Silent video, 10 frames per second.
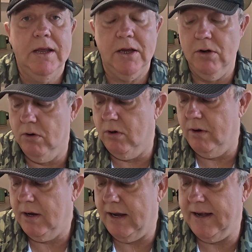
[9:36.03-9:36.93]
you
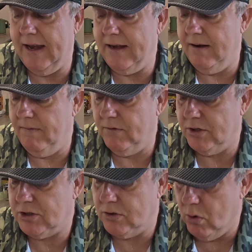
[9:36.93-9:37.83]
know, and then
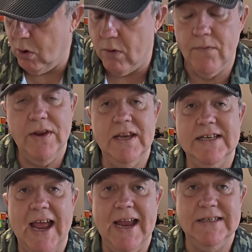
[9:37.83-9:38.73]
the stove and the
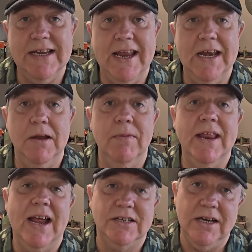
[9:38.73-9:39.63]
titanium,
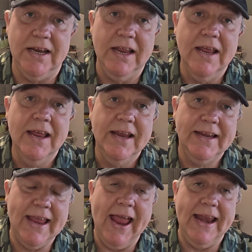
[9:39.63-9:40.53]
and actually
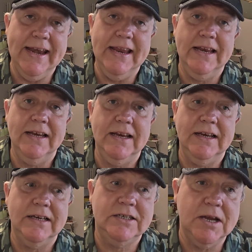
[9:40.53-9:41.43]
getting it
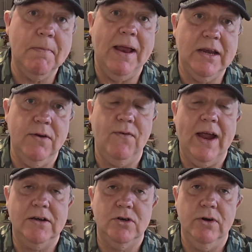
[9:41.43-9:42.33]
to
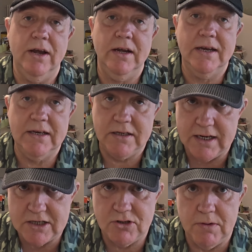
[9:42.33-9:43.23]
manufacturing,
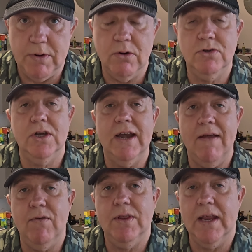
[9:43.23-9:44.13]
distribution,
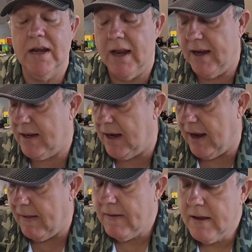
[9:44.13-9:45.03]
everything like that.